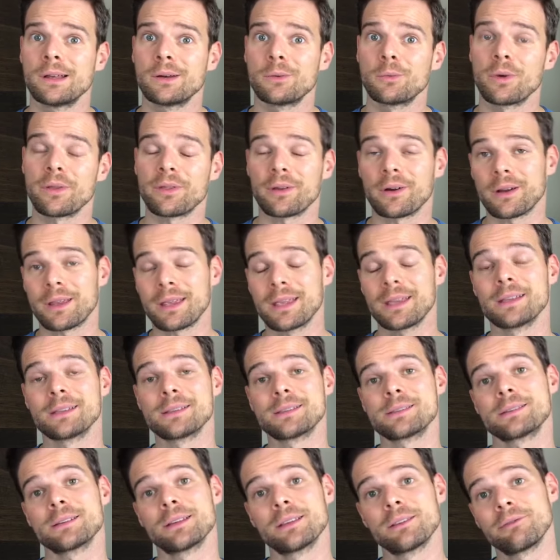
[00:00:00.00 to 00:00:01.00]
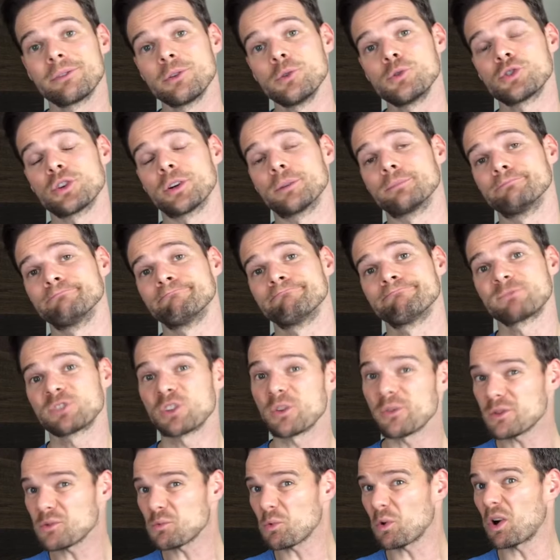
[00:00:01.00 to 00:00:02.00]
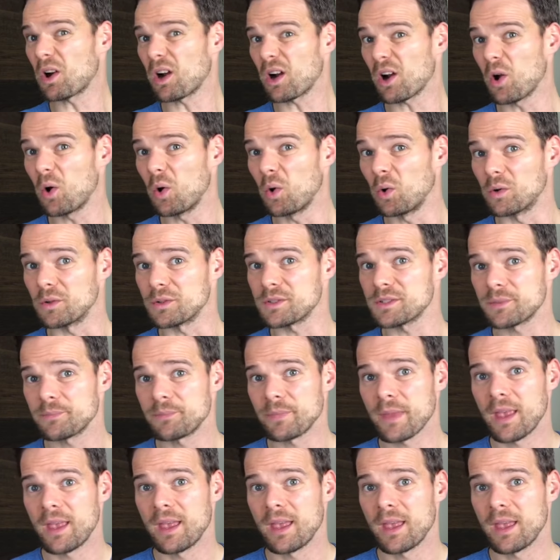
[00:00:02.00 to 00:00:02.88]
with our kids in the future. So those were our goals.